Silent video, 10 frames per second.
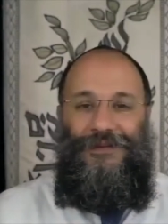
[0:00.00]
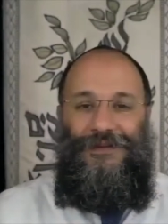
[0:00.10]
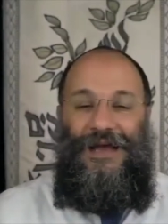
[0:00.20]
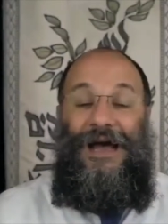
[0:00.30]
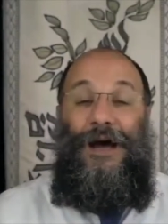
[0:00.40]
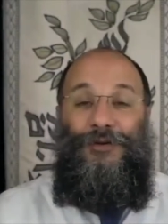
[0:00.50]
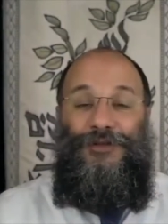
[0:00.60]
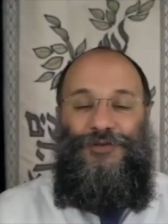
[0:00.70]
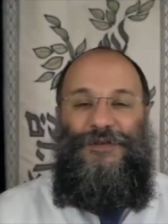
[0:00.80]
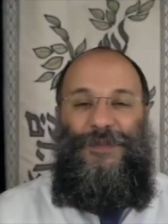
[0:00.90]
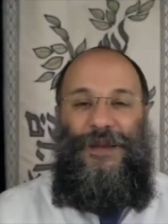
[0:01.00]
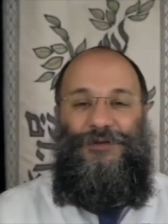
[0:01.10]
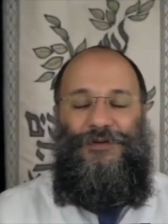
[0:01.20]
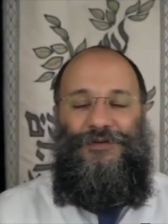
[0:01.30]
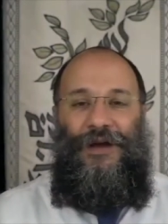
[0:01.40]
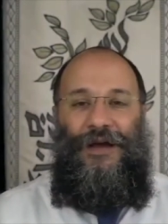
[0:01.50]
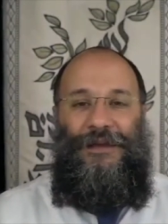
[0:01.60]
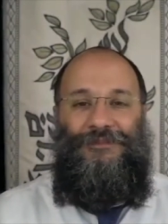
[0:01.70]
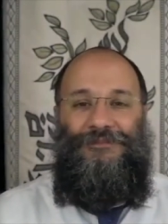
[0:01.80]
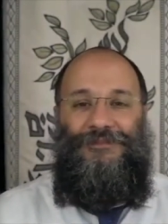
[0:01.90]
How did you spend your time?
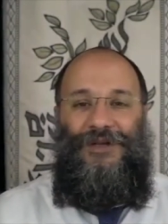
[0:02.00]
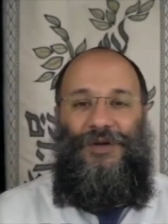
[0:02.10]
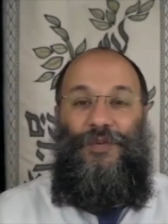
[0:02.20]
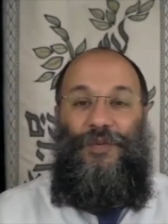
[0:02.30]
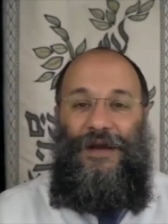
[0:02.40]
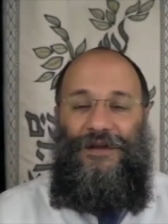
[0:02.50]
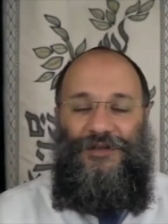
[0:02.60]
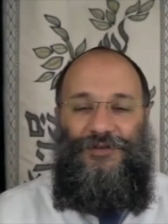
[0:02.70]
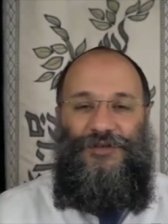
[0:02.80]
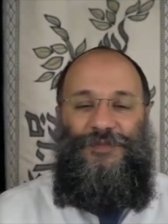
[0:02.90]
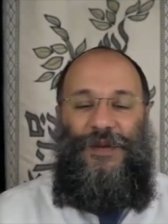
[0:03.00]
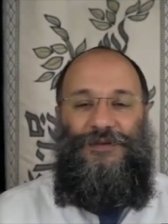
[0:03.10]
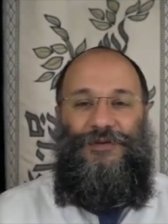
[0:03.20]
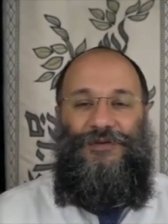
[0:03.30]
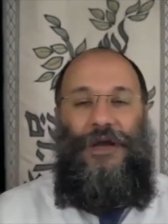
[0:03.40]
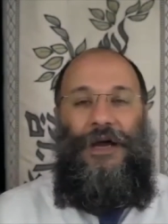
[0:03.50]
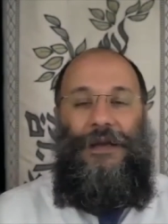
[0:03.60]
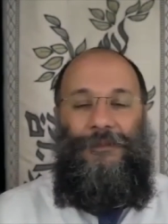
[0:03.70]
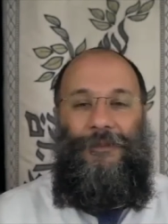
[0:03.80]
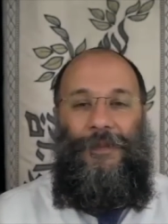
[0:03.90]
Where did you spend your time?
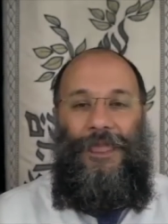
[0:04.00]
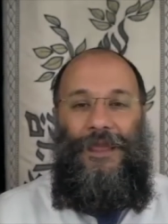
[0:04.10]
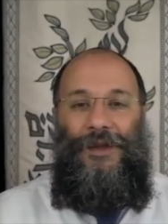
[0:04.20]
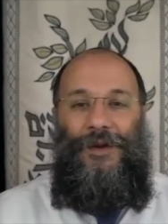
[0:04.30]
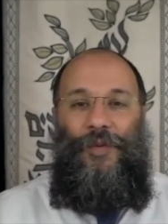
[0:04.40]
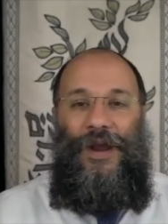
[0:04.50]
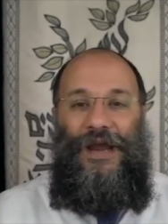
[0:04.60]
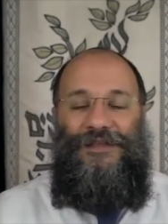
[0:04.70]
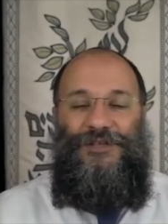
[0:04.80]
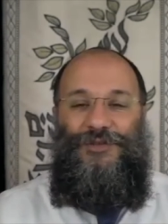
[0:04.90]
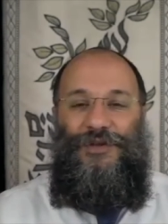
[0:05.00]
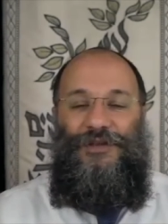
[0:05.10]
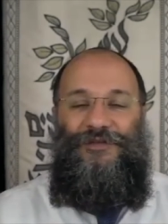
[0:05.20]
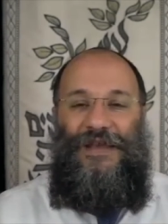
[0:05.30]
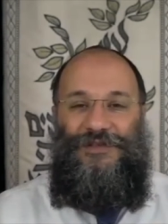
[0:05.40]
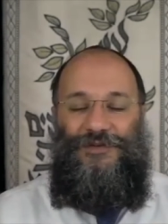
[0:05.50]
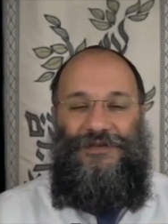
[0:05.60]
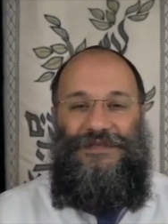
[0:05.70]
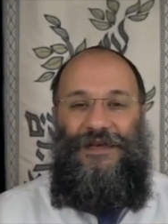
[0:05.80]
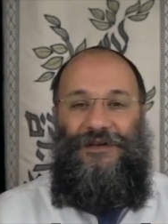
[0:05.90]
Where did you invest
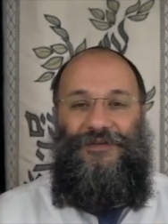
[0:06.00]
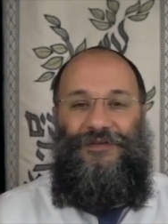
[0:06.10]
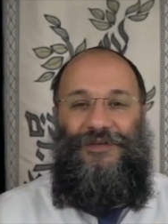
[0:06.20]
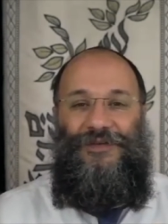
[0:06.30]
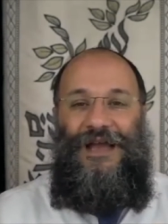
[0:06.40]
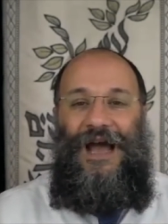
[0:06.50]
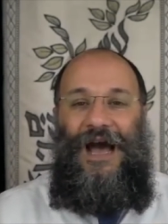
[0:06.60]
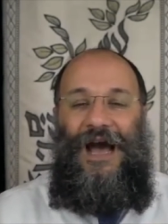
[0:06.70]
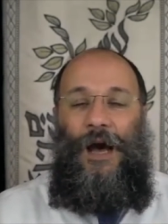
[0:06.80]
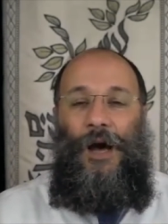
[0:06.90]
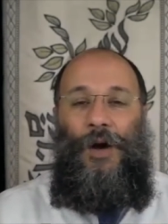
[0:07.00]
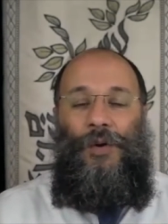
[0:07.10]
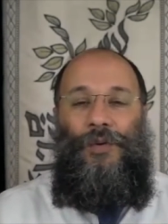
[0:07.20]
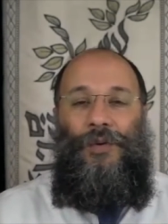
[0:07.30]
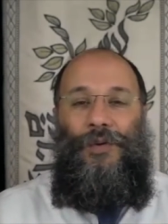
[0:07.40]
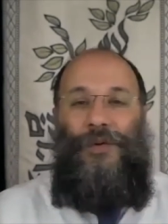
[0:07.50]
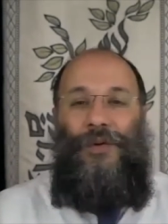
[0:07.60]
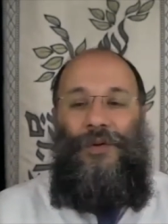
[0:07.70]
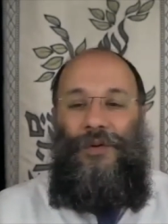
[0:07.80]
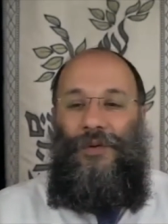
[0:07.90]
yourself? How
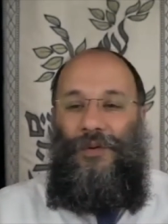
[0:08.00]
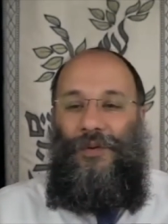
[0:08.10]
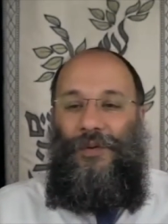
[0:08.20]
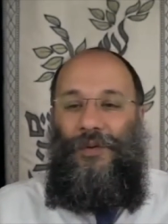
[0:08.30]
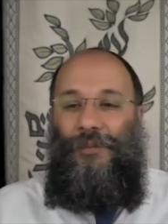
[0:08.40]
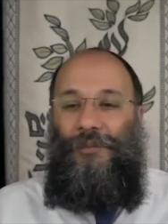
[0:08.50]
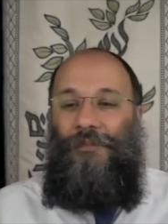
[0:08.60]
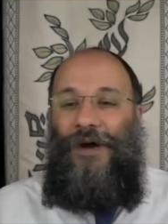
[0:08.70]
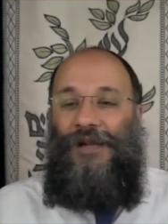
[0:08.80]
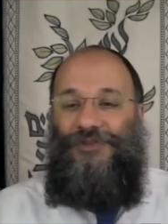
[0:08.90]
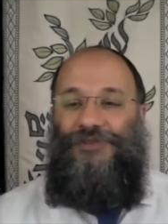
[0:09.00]
much